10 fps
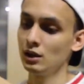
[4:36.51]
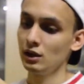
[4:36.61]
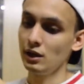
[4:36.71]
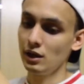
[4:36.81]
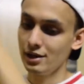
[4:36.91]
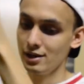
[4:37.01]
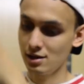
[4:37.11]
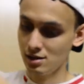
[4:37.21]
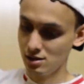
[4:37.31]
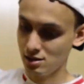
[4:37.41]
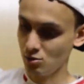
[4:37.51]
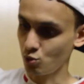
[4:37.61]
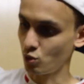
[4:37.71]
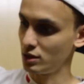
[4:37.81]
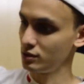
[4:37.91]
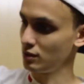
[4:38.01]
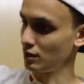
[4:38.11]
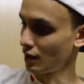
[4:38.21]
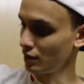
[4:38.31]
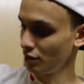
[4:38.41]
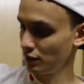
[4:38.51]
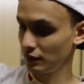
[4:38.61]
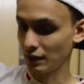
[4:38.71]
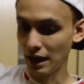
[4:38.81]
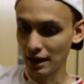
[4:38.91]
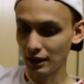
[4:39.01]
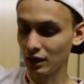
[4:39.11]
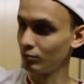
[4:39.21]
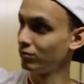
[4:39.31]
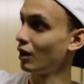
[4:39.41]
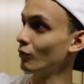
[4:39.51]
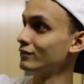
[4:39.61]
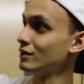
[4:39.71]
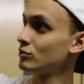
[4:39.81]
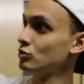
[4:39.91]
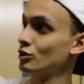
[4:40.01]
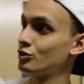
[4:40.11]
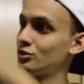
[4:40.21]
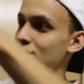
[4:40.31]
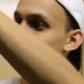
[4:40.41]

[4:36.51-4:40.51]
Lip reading: And another thing that I like about this jersey